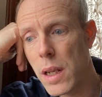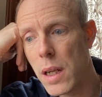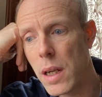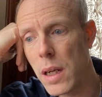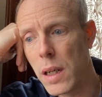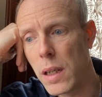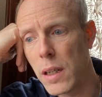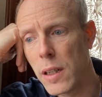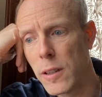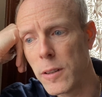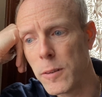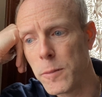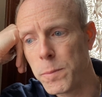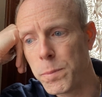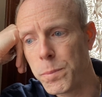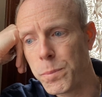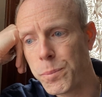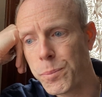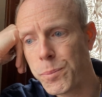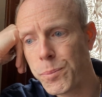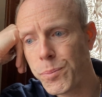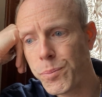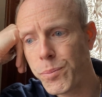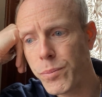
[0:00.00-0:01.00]

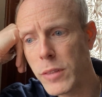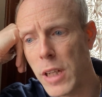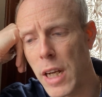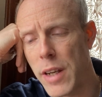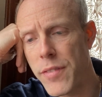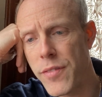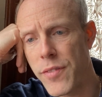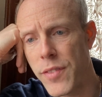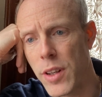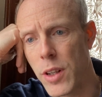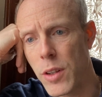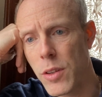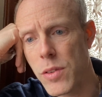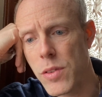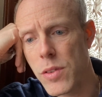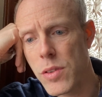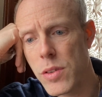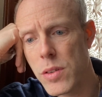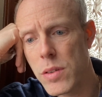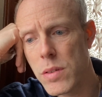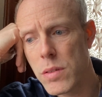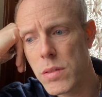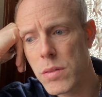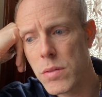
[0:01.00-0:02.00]
I
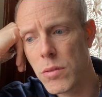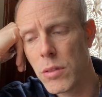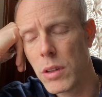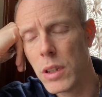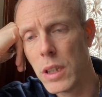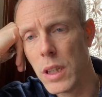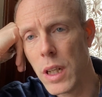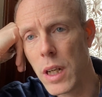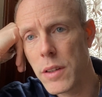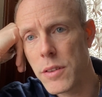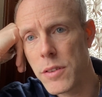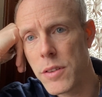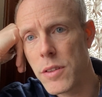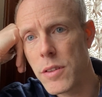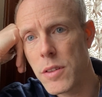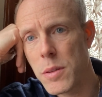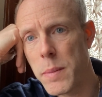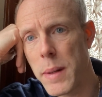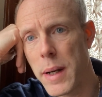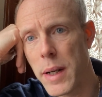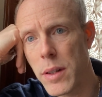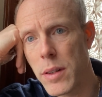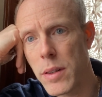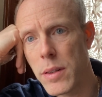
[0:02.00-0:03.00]
felt reluctant
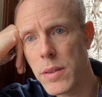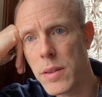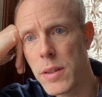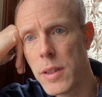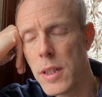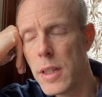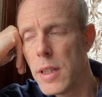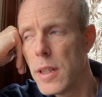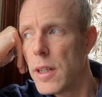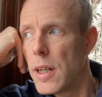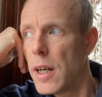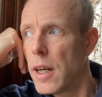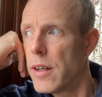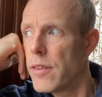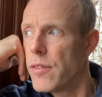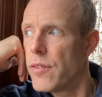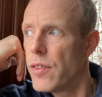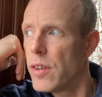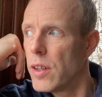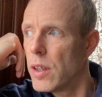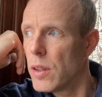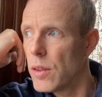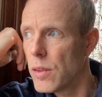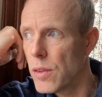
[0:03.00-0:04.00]
about it. I
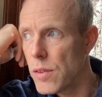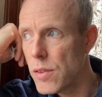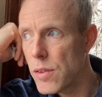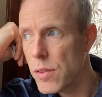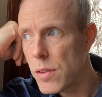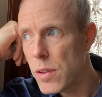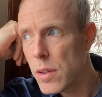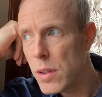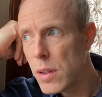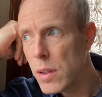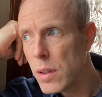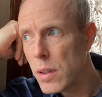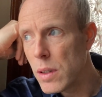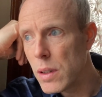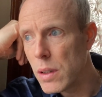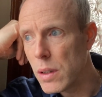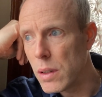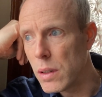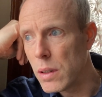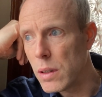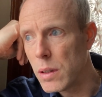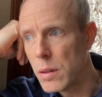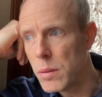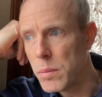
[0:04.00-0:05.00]
felt
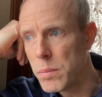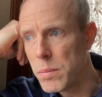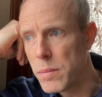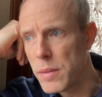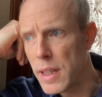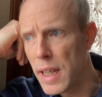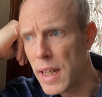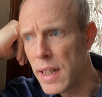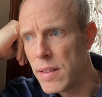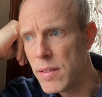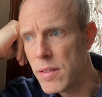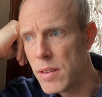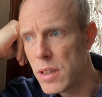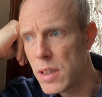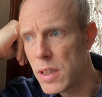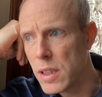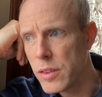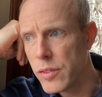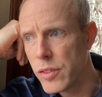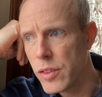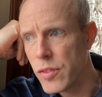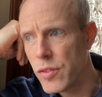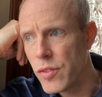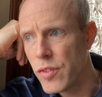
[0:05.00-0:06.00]
the idea
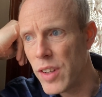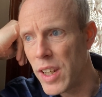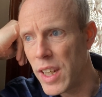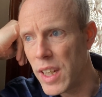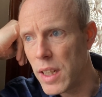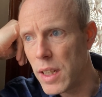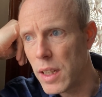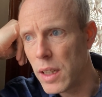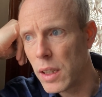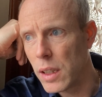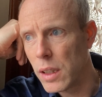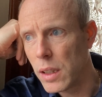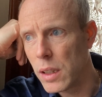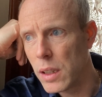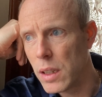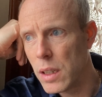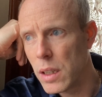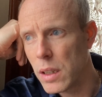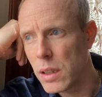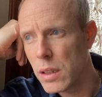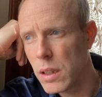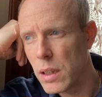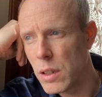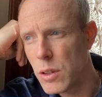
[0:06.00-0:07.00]
of invading
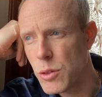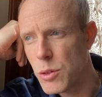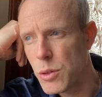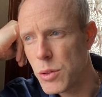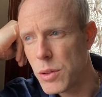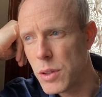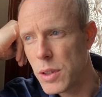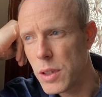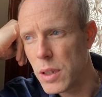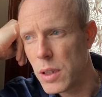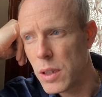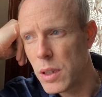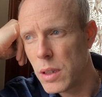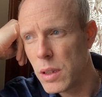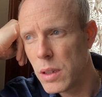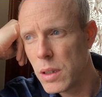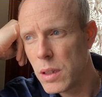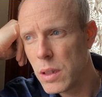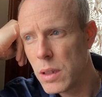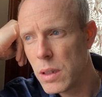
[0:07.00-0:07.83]
a country